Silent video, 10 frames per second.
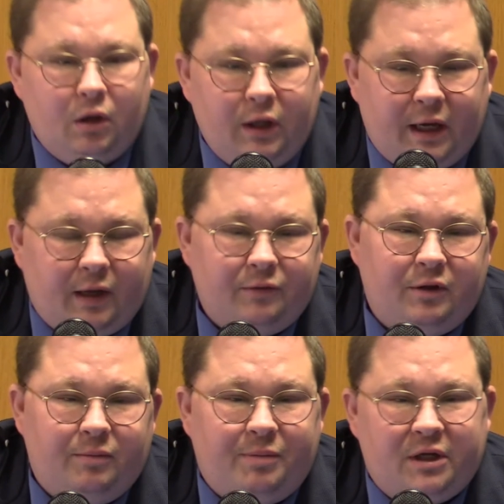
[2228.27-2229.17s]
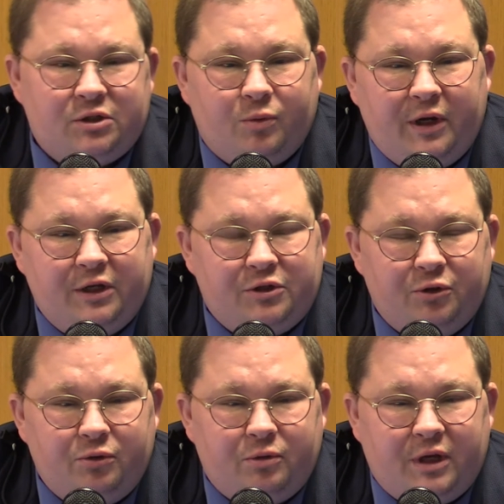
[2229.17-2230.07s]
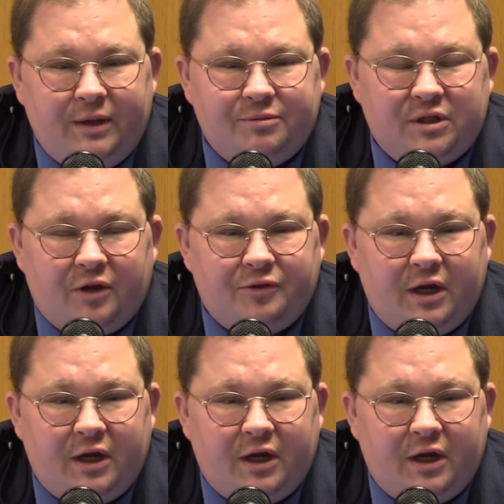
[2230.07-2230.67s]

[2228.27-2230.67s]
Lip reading: Yeah, the best way to keep South